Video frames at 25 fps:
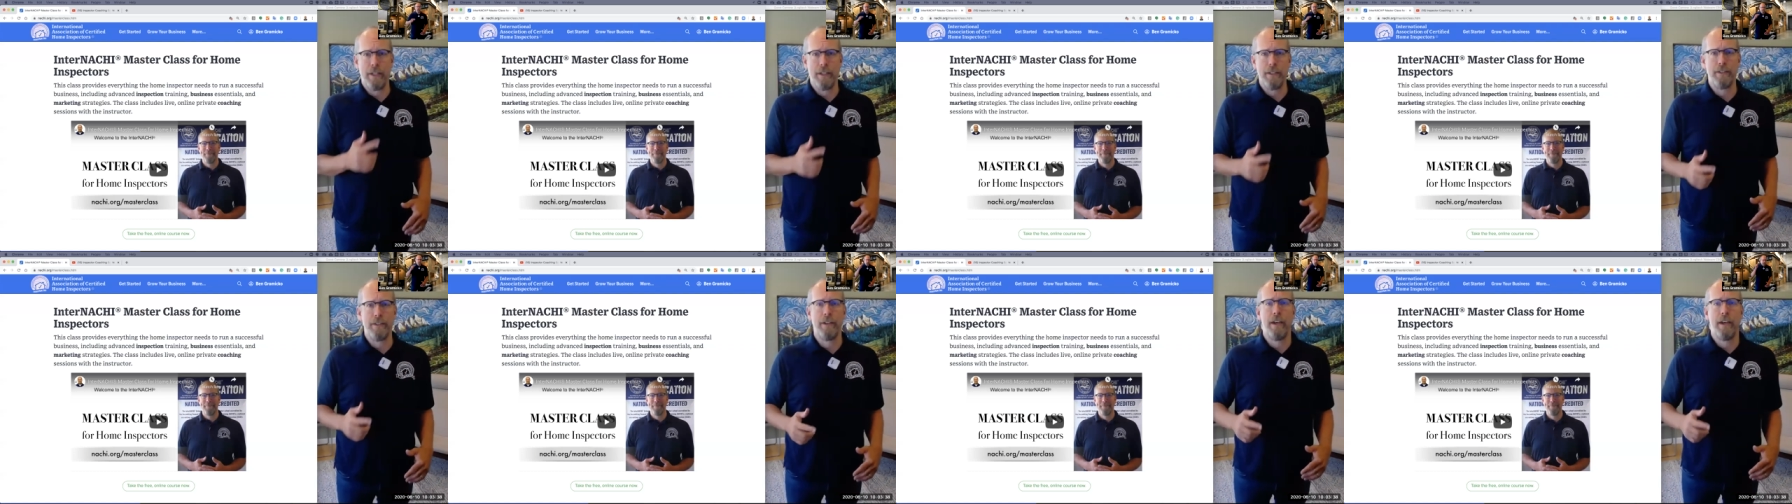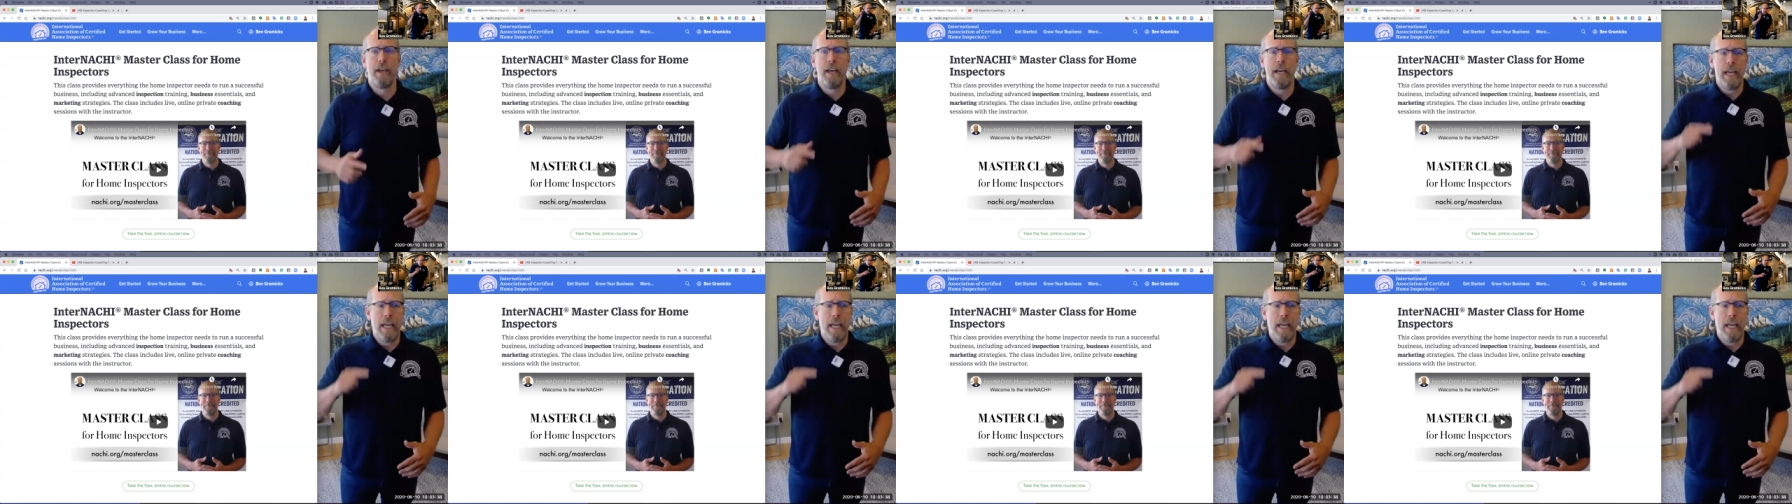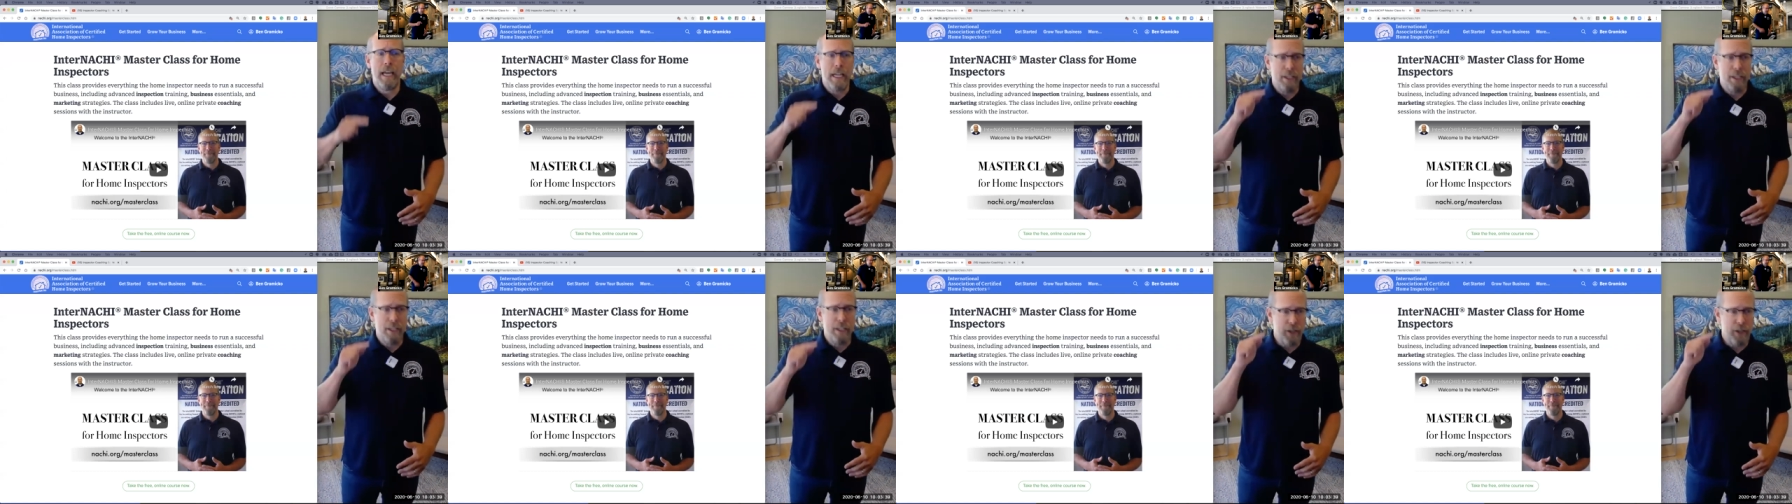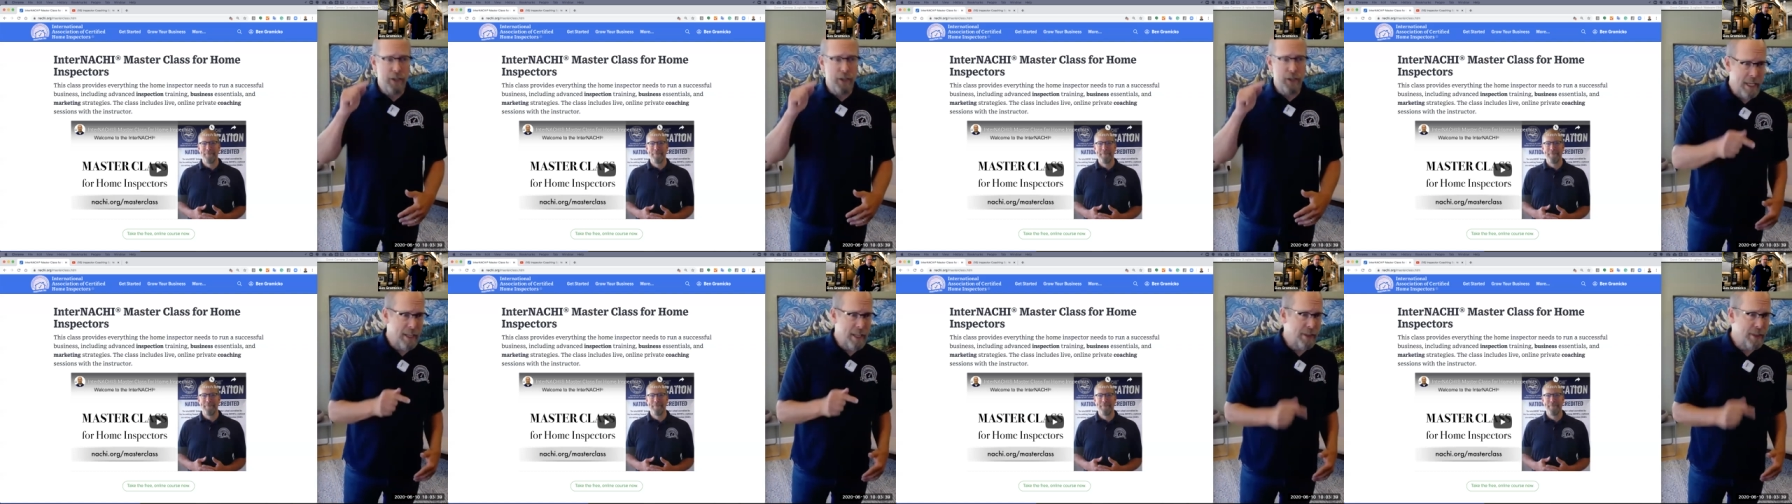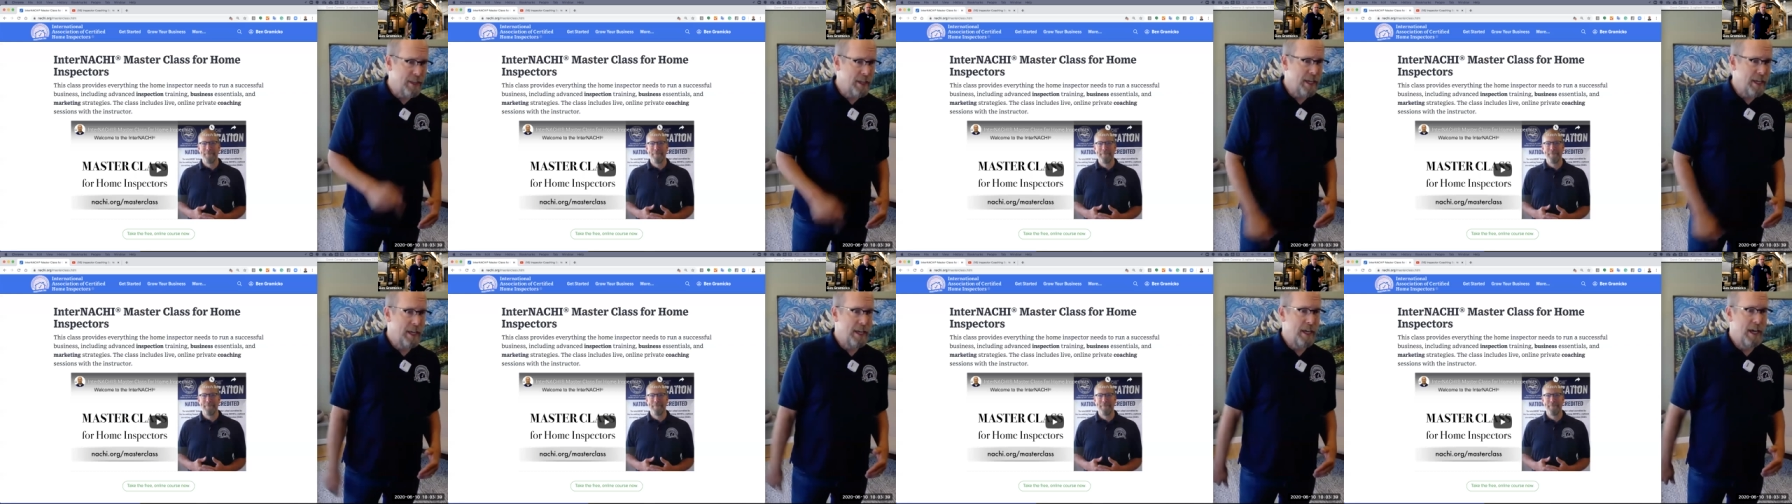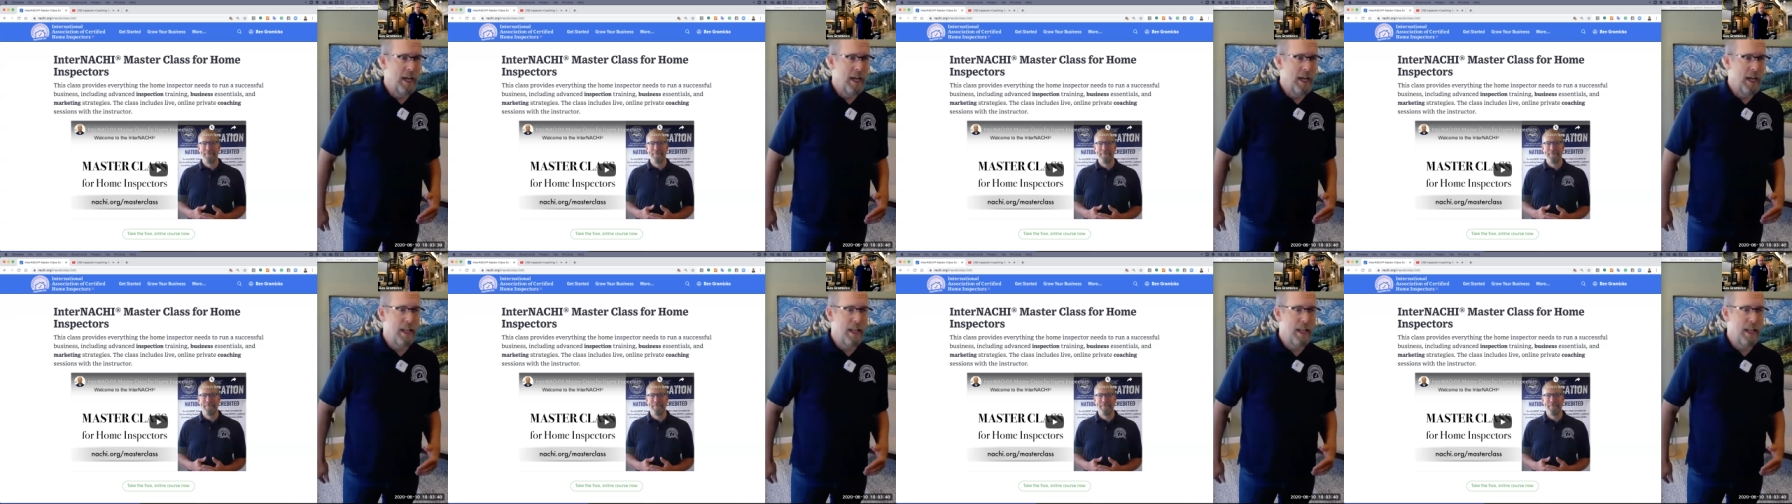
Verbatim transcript: you click the uh, little